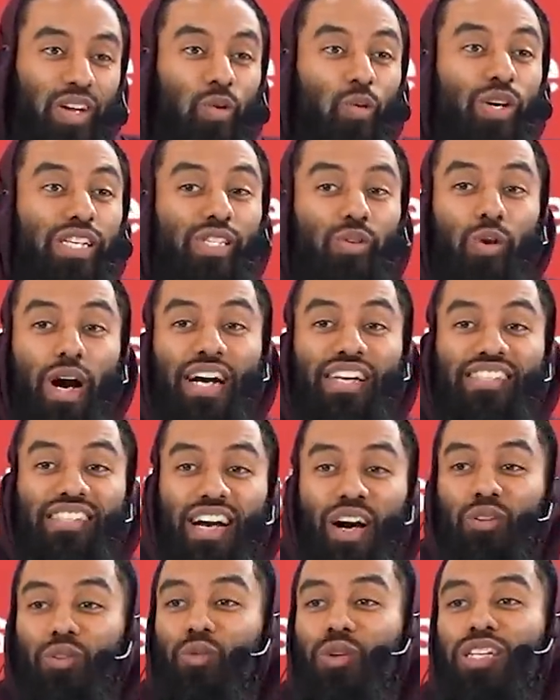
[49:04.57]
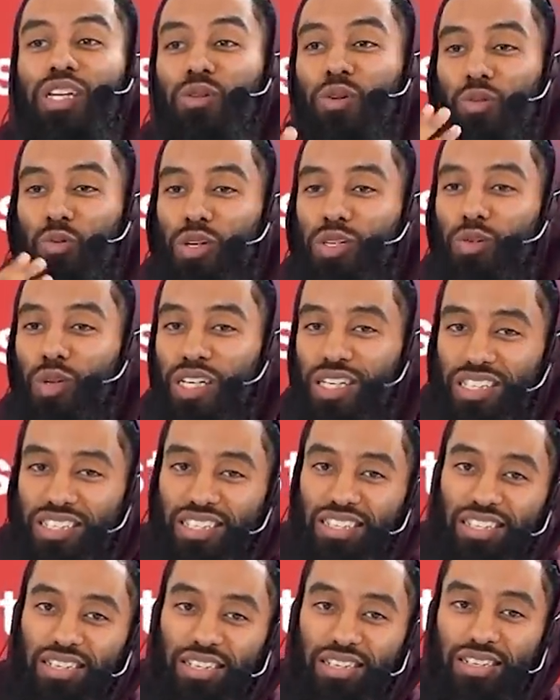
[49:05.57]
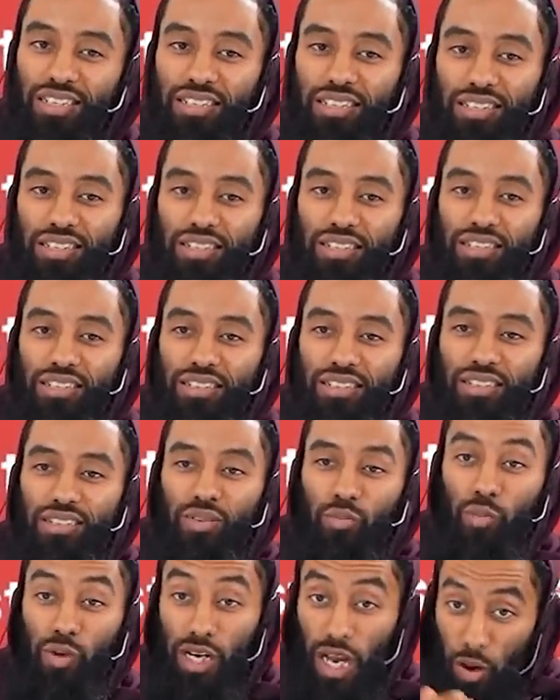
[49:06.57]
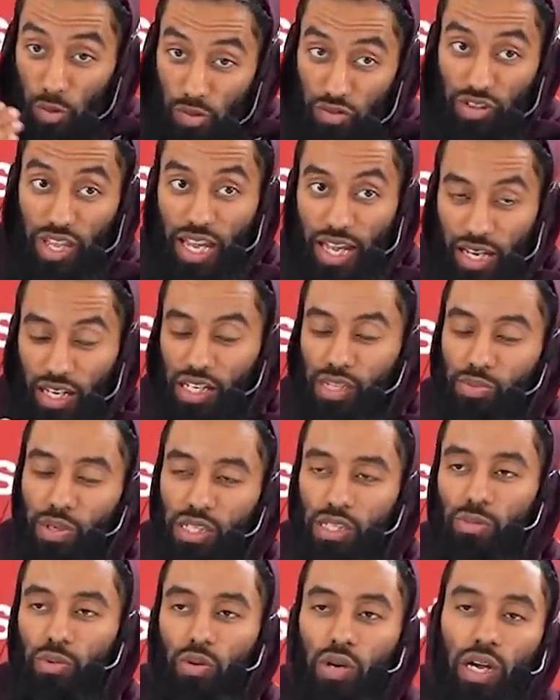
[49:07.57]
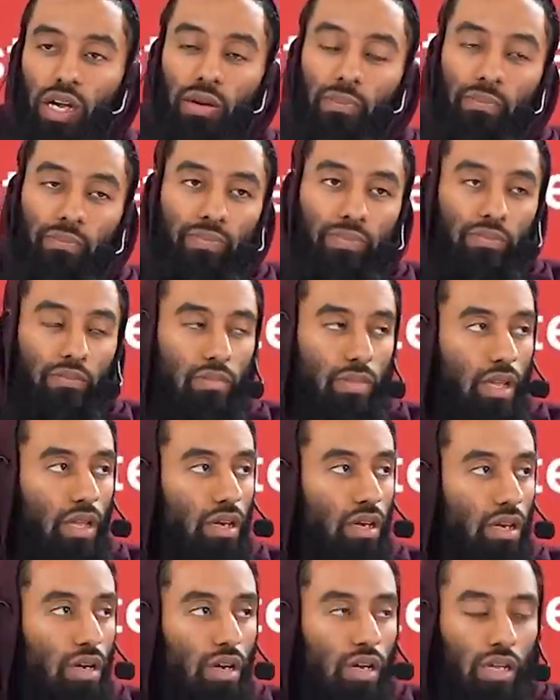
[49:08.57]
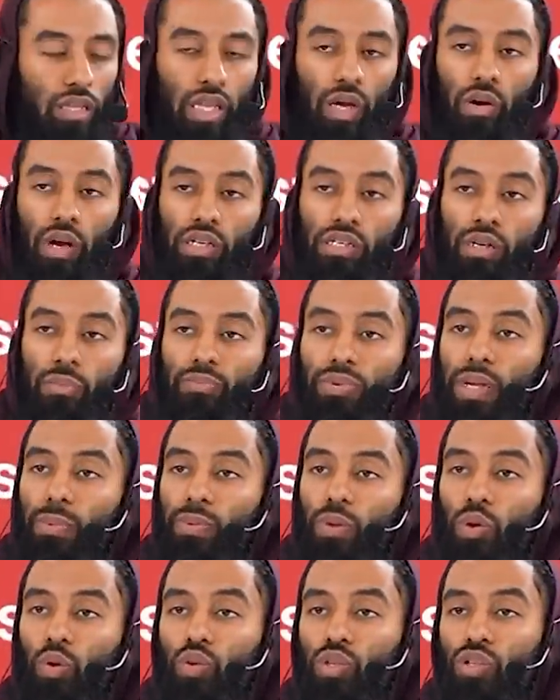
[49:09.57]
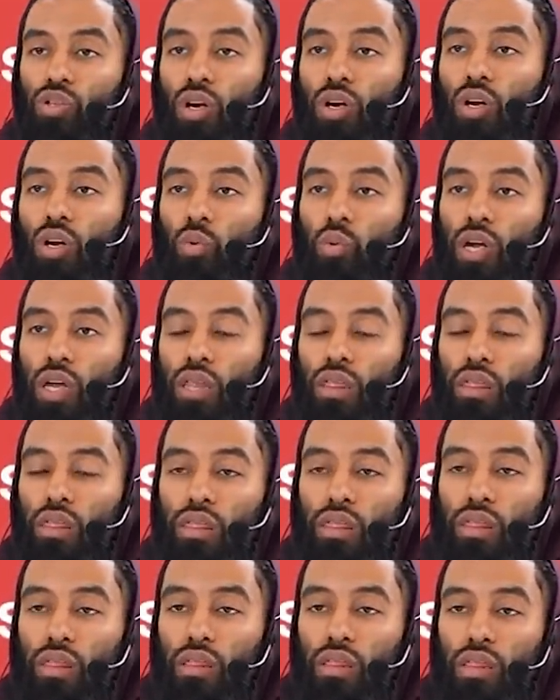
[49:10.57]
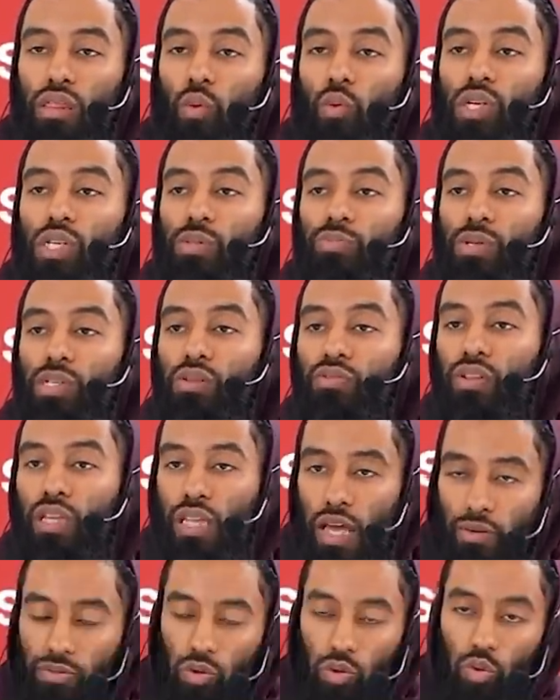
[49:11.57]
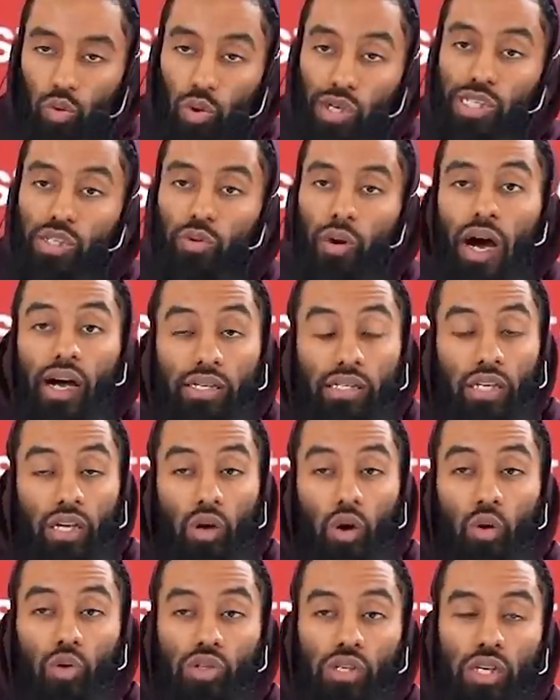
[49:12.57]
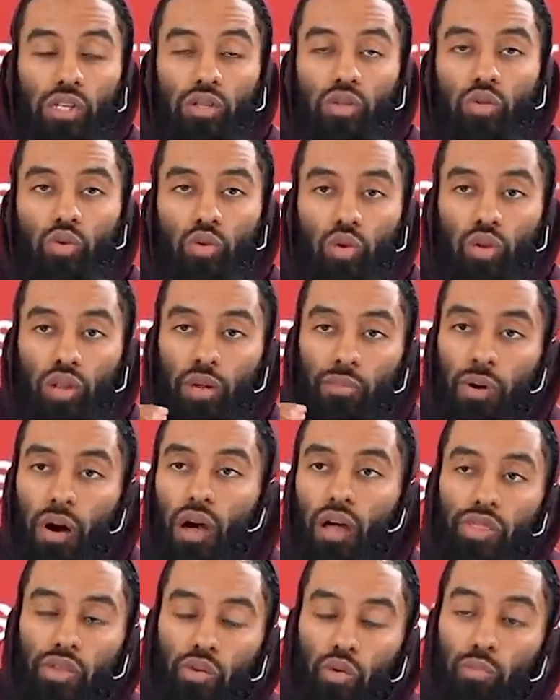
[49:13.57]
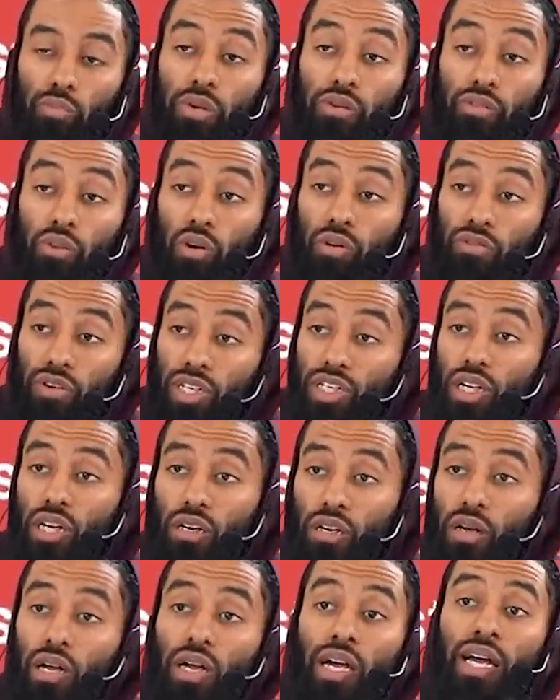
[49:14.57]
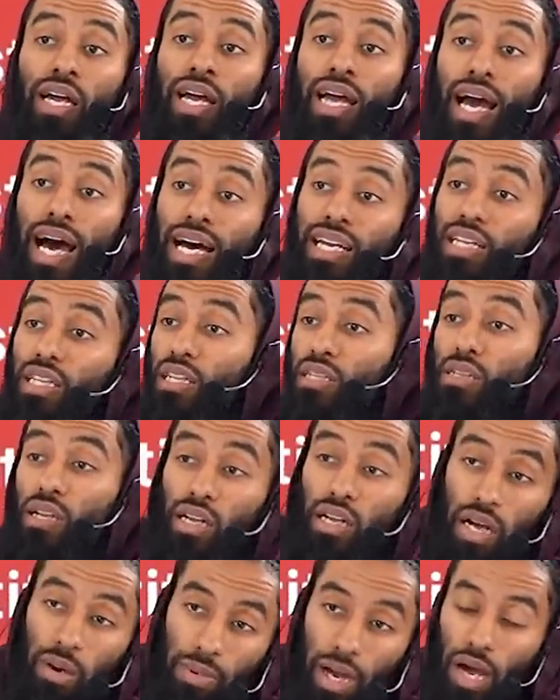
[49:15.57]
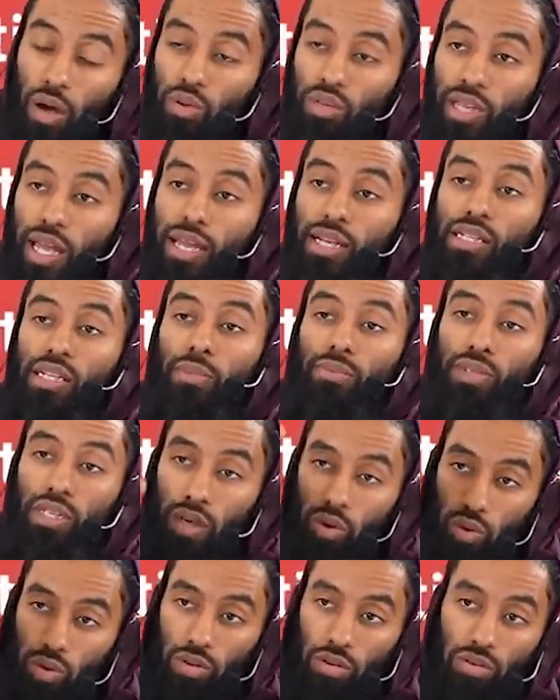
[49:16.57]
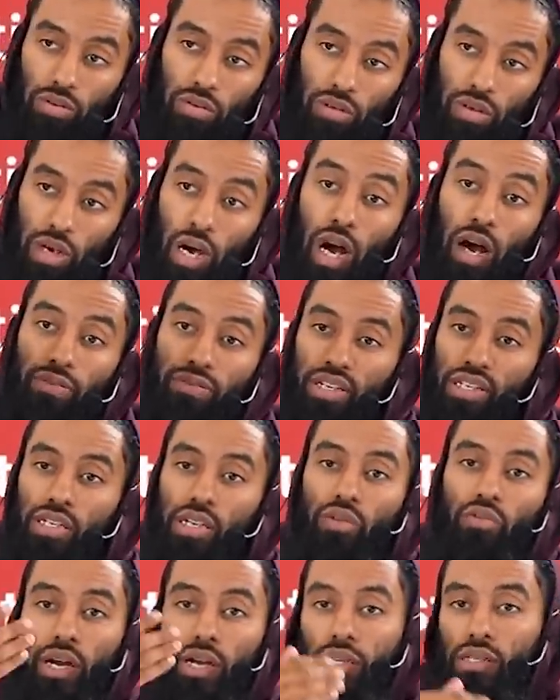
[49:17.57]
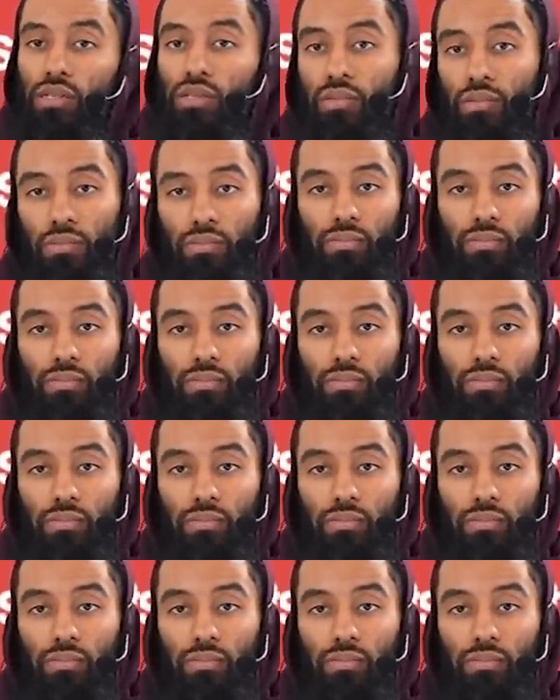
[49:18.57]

Waswas. How do we deal with waswas? We've taken this principle, right? There are some people who struggle with the whispers of the devil, waswas. He goes into the bathroom before Fajr and he doesn't come out except till after sunrise.